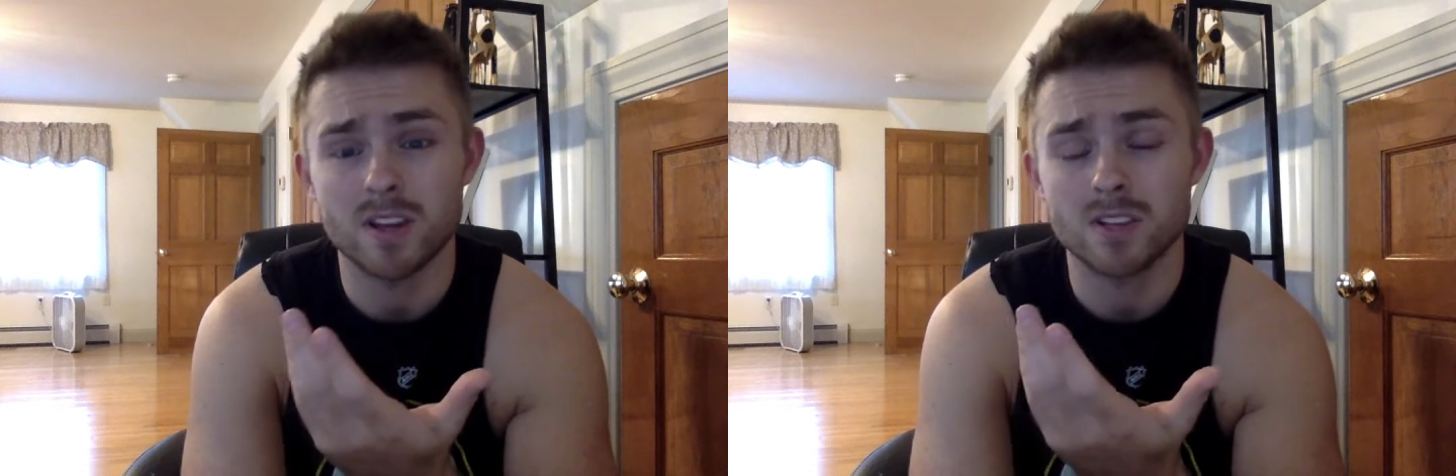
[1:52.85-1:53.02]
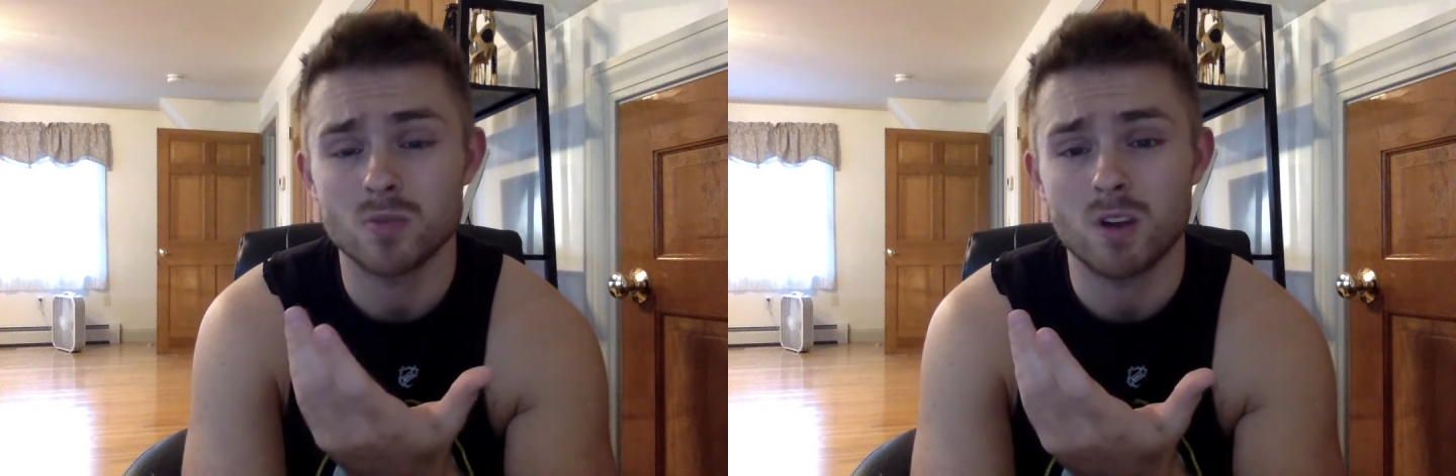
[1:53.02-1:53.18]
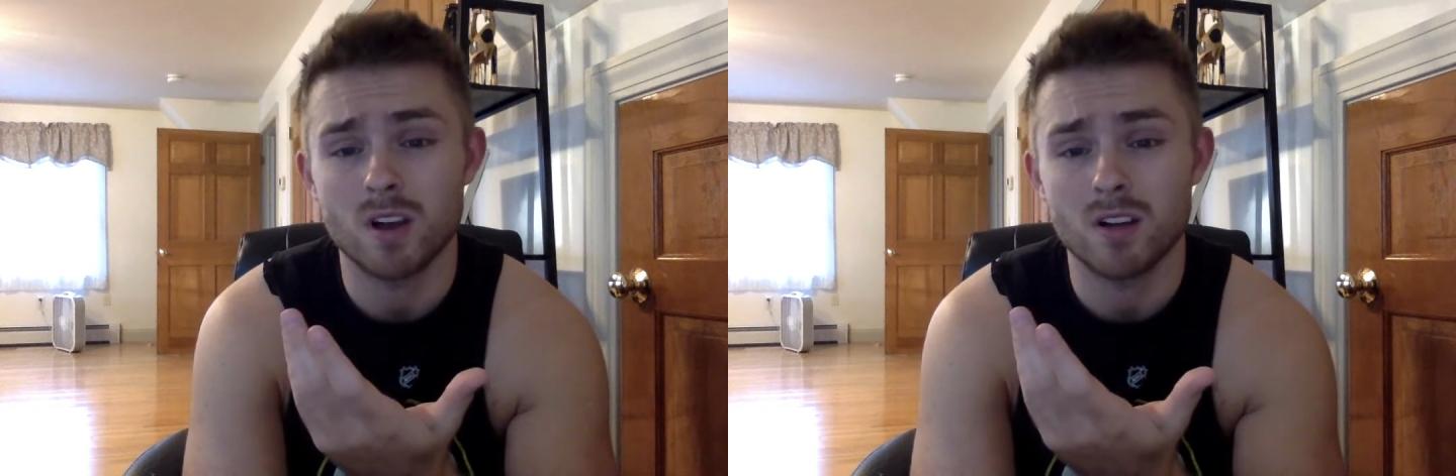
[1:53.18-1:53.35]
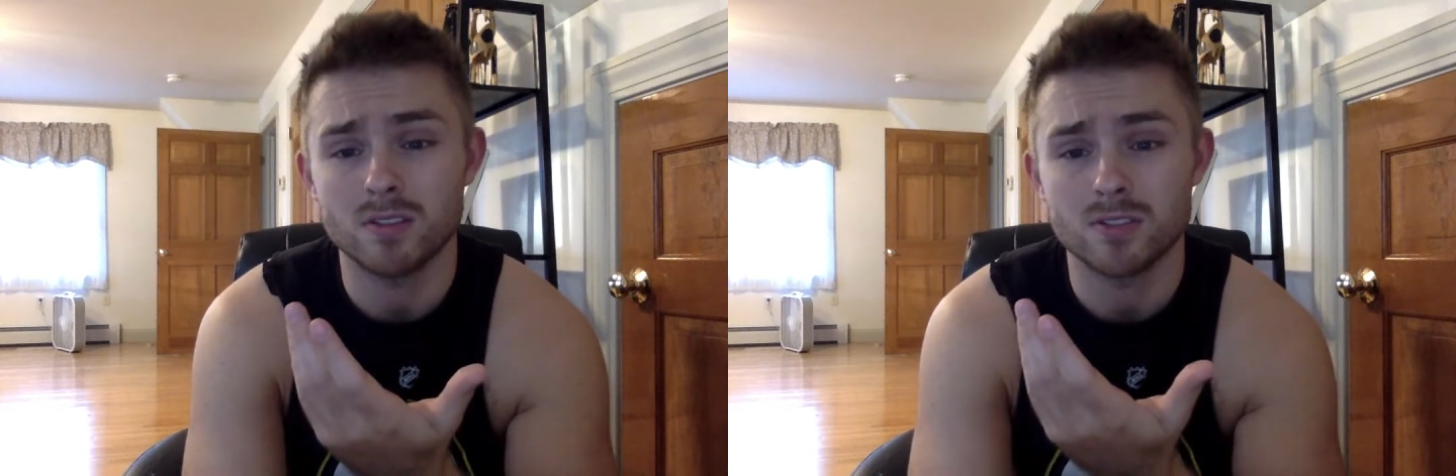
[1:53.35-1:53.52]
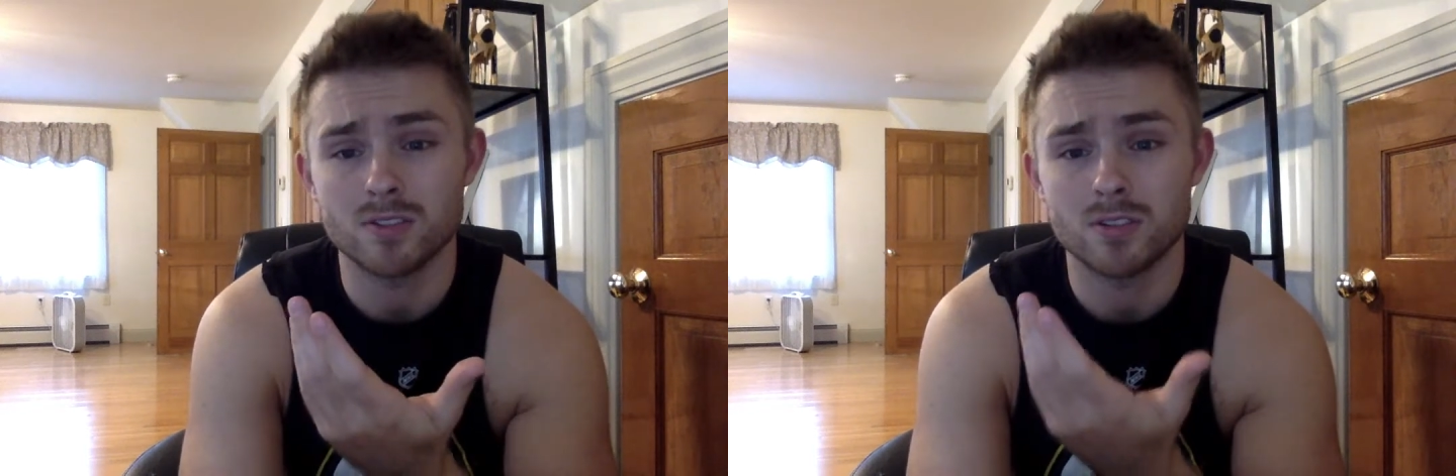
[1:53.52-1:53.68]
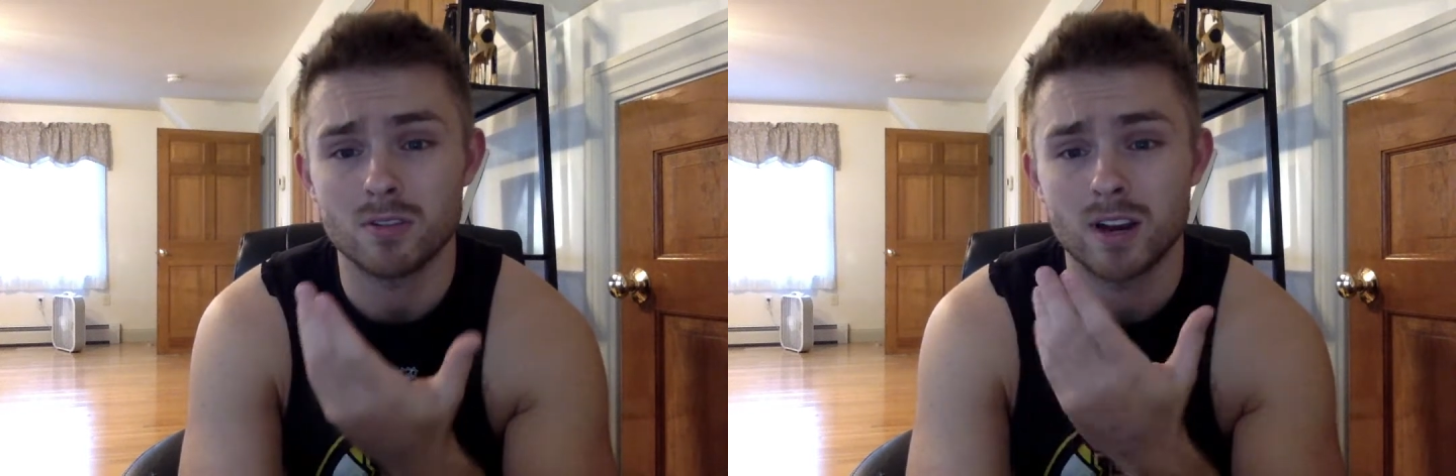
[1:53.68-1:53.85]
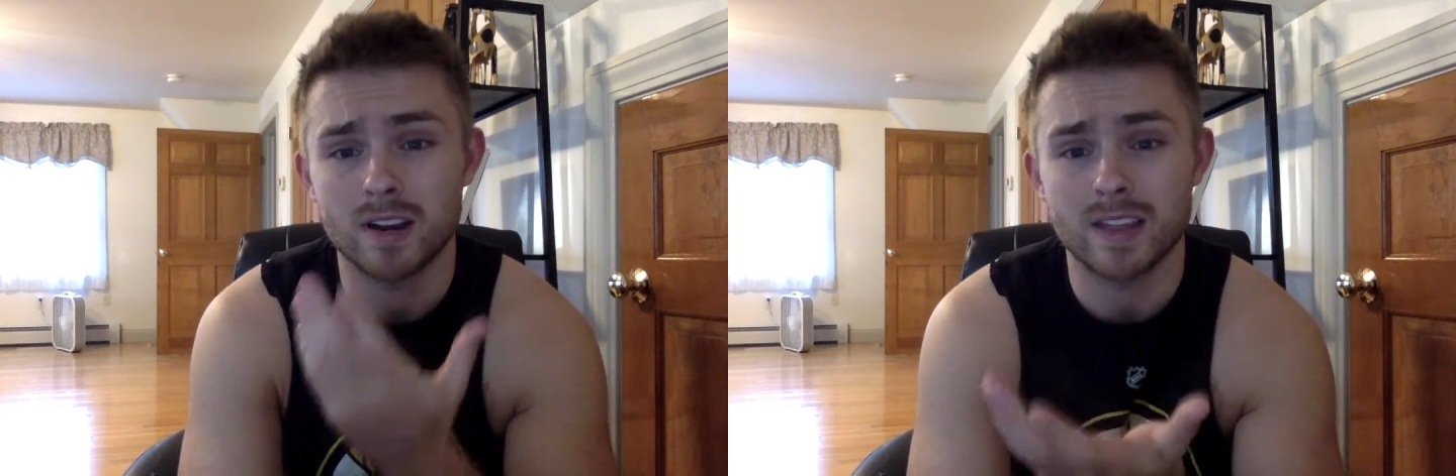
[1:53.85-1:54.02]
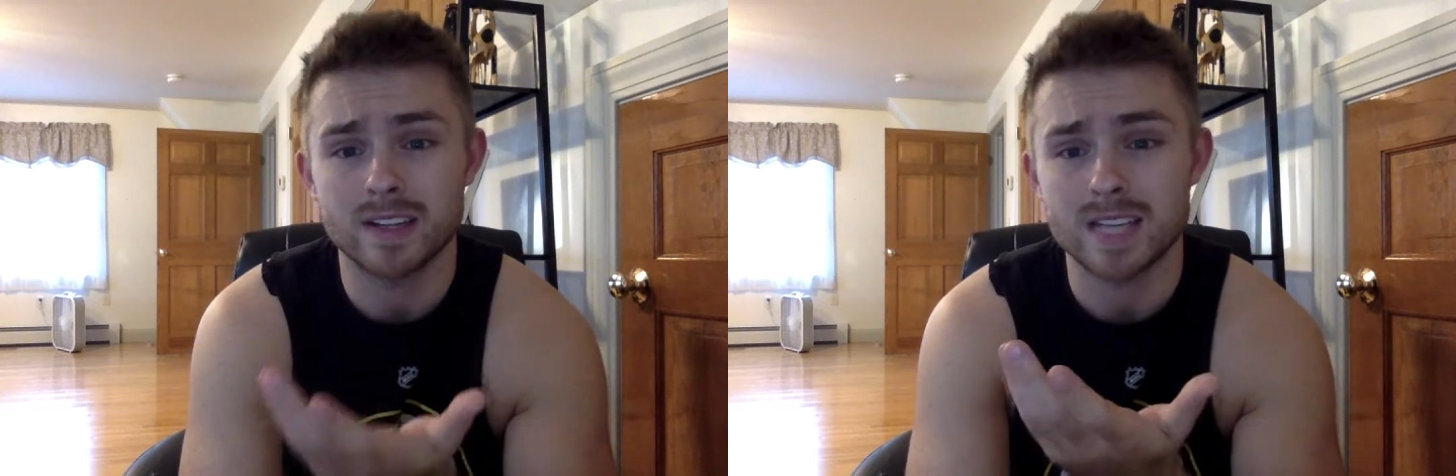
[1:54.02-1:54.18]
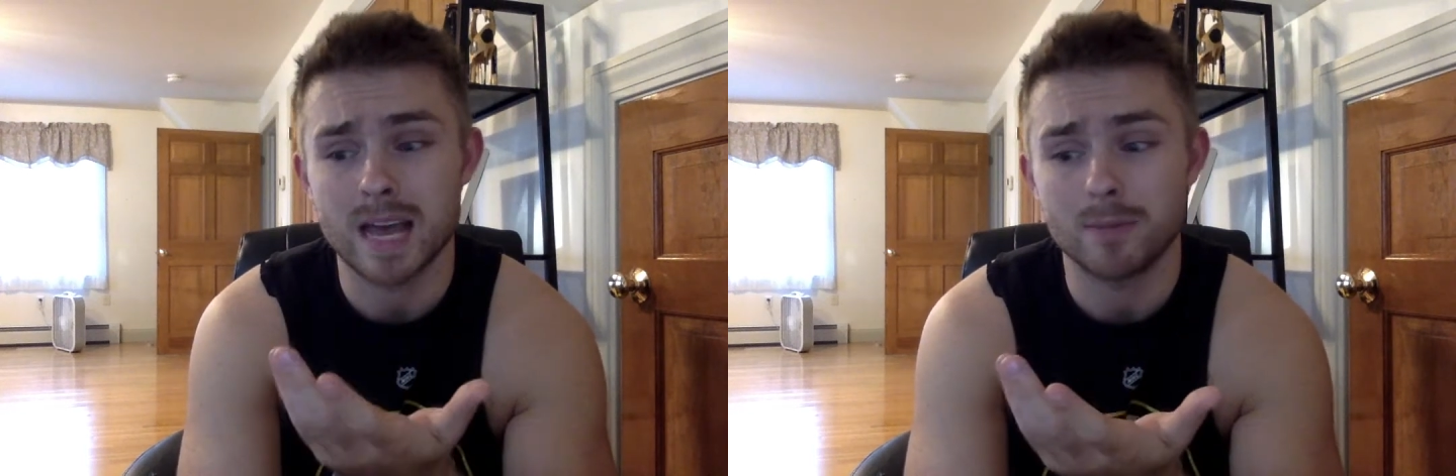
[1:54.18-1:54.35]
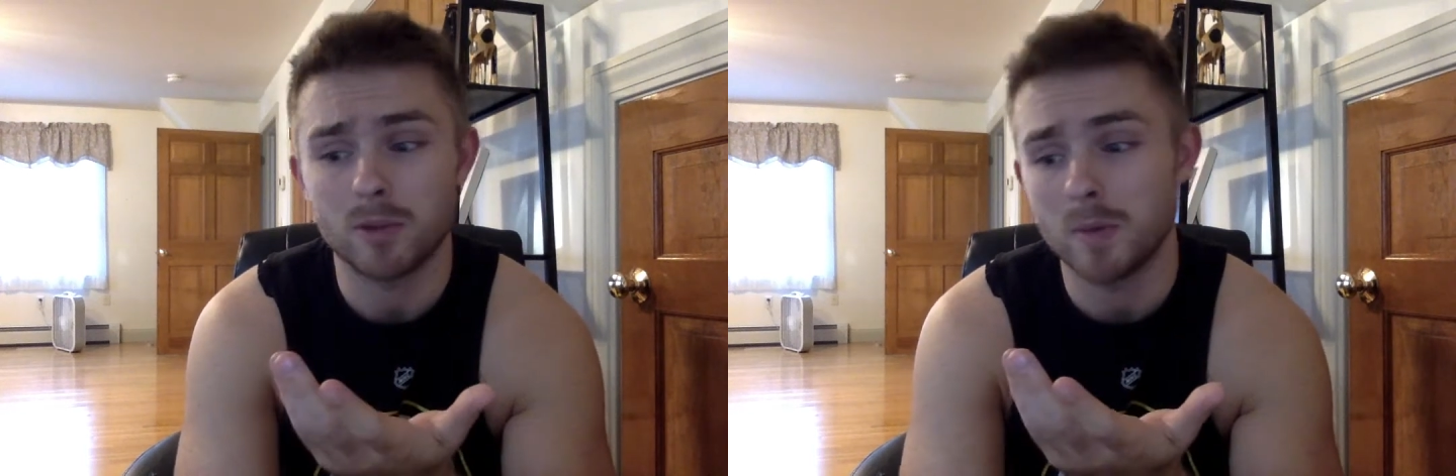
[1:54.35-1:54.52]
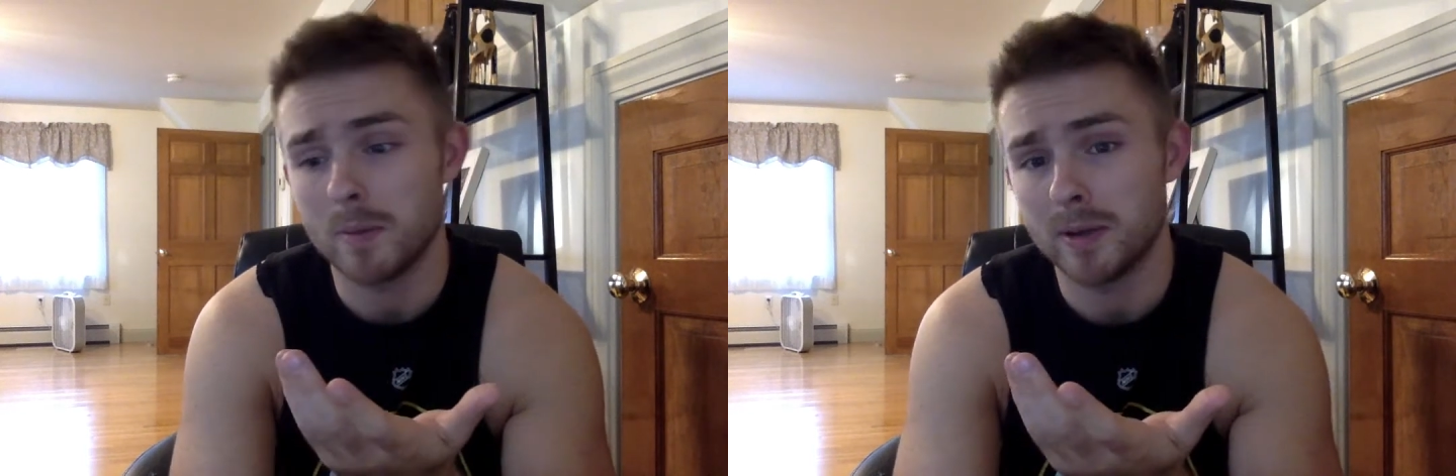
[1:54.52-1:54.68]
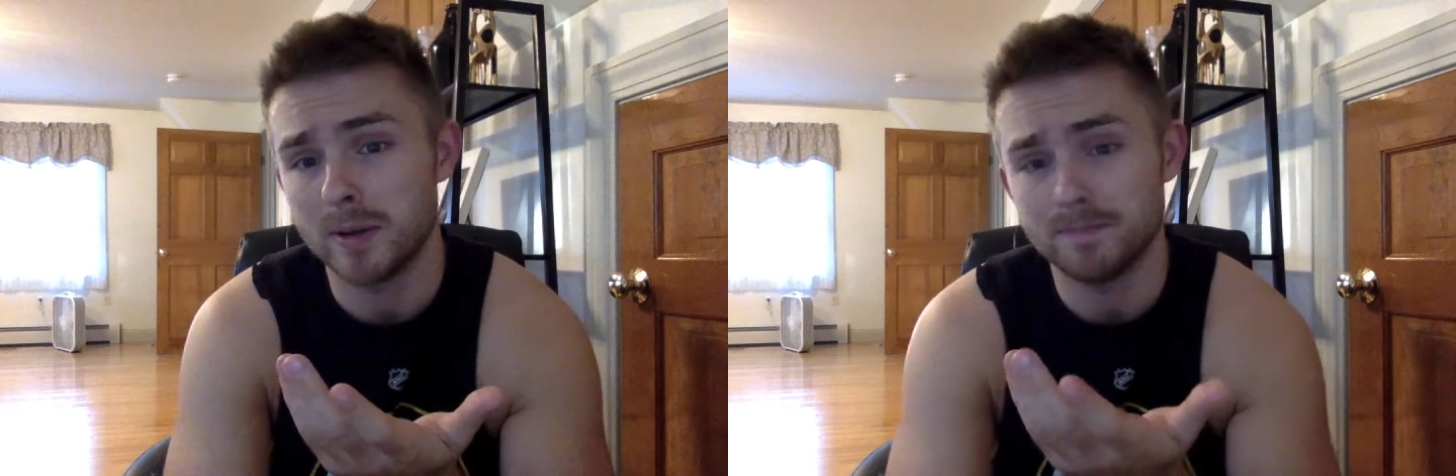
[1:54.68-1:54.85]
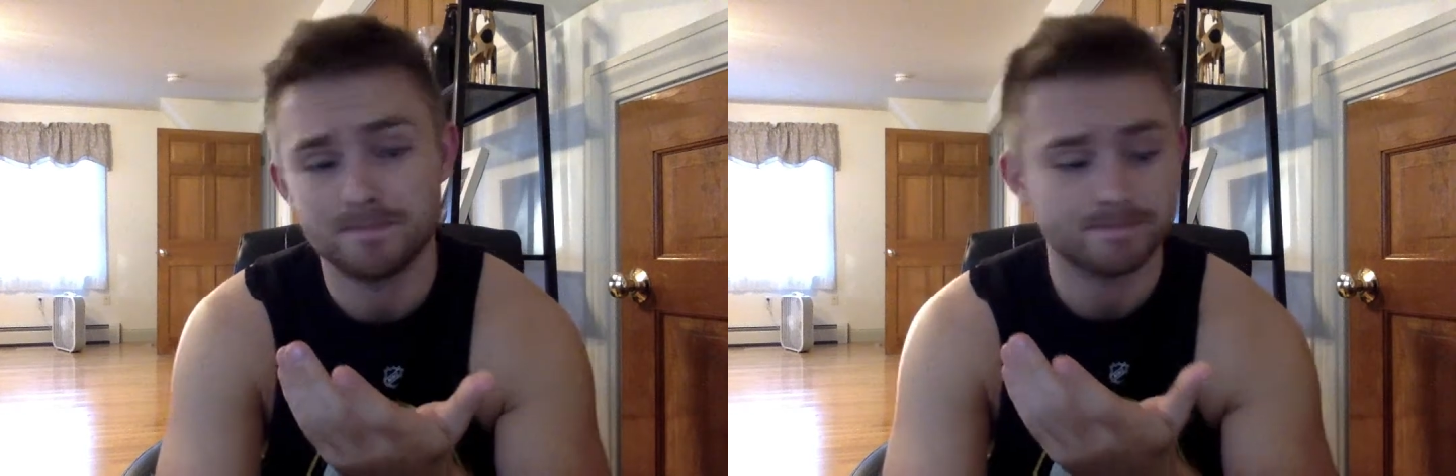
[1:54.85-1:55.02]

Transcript: as well to show kind of that time commitment.